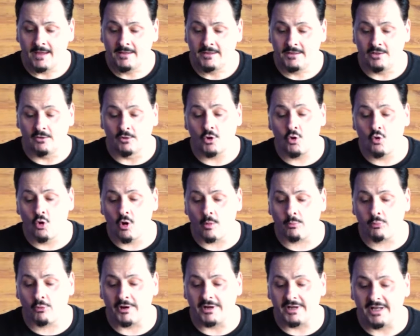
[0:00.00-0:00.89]

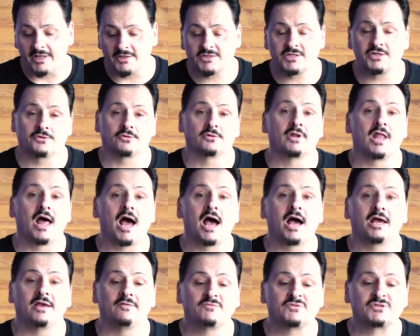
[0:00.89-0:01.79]
incorporate into your
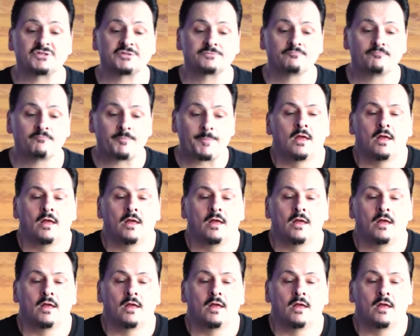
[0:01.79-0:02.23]
lives.